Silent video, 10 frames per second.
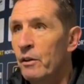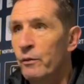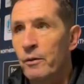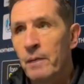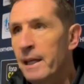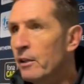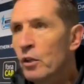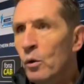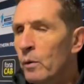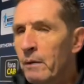From the
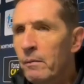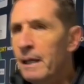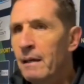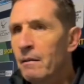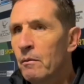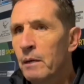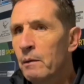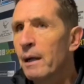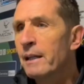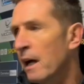get-go, we
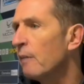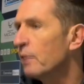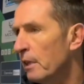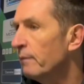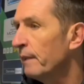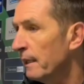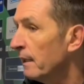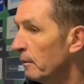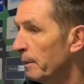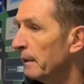went after Linfield a
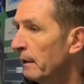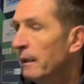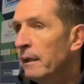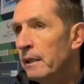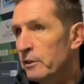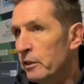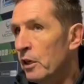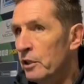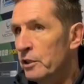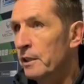little bit as
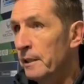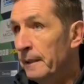regards to